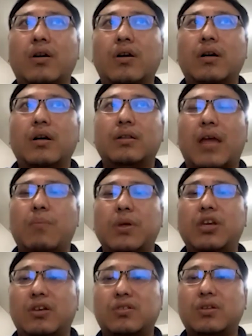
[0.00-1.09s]

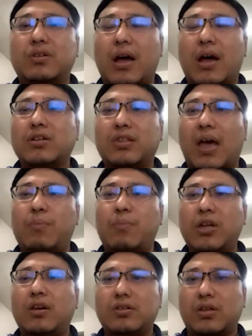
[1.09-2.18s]
diabetes. Actually,
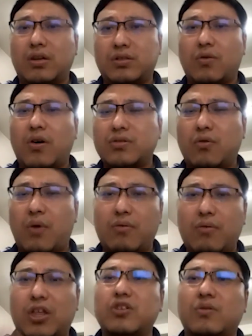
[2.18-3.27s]
diabetes is also very
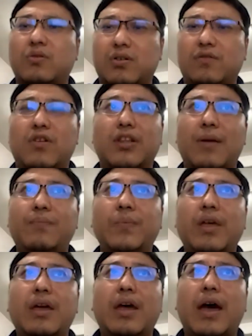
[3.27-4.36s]
dangerous for them,
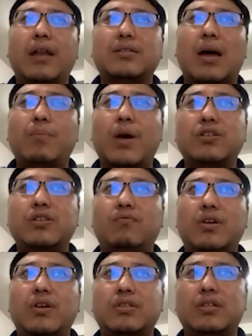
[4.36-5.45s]
and some
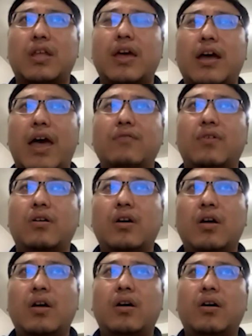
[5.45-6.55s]
patients they have
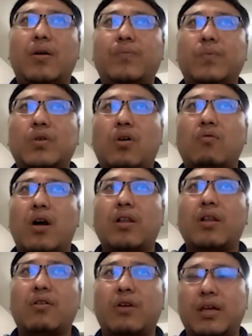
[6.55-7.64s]

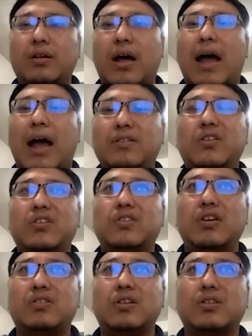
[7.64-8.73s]
coronary heart
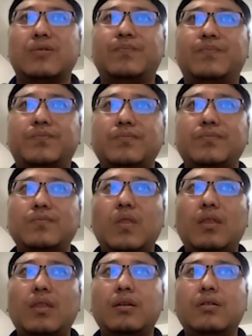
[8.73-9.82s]
diseases.
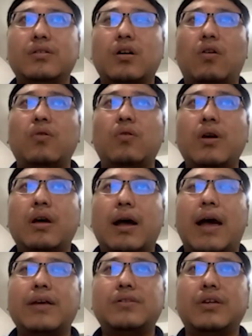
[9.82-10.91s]
So I
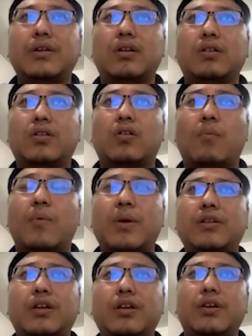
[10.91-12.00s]
think the
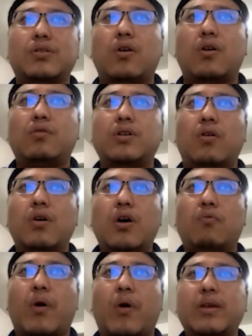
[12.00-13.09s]
comorbidity is also
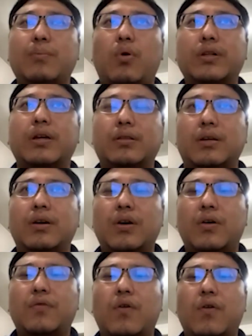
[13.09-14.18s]
very important
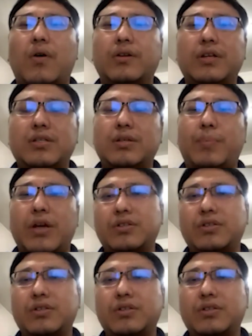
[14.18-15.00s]
for these patients'